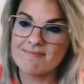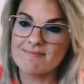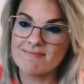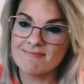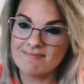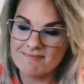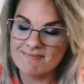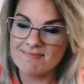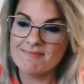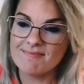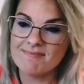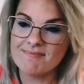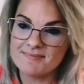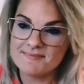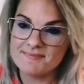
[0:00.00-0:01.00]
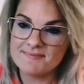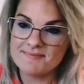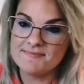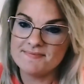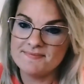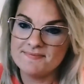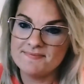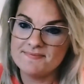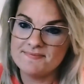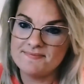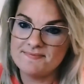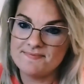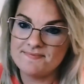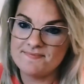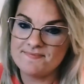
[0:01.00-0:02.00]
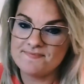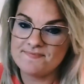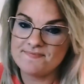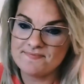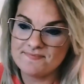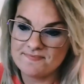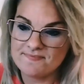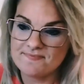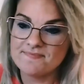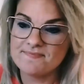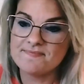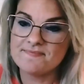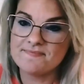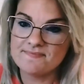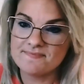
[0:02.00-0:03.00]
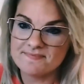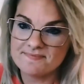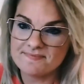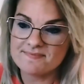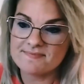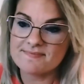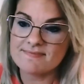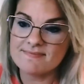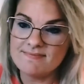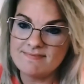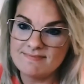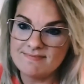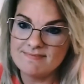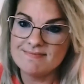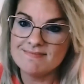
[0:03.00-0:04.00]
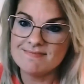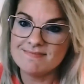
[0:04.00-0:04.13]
[no speech]